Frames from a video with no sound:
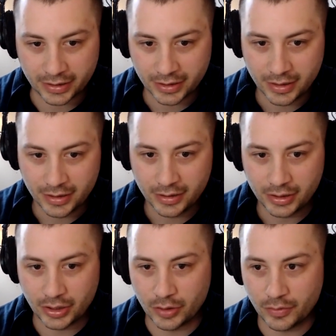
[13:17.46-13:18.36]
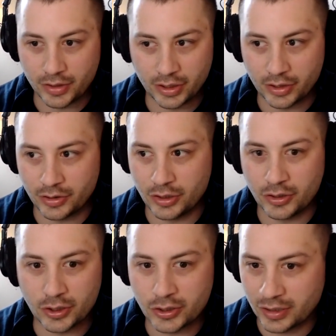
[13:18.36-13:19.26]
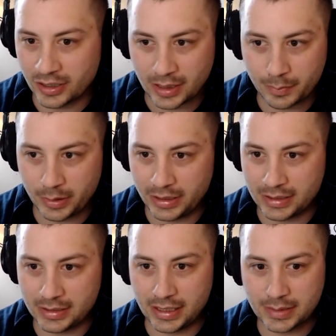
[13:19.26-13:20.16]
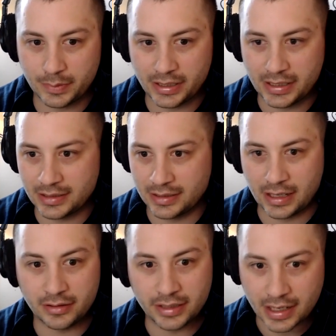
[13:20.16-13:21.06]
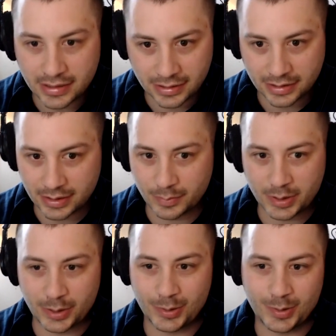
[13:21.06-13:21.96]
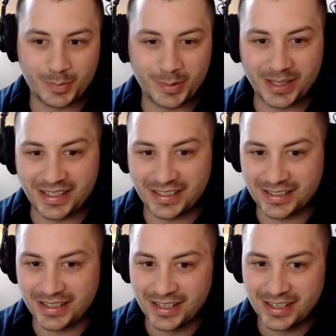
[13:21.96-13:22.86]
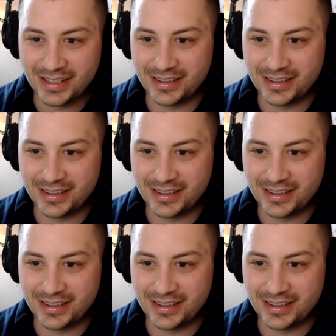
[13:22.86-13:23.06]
Like, the nurturing that takes place, the LNS systems that are in place,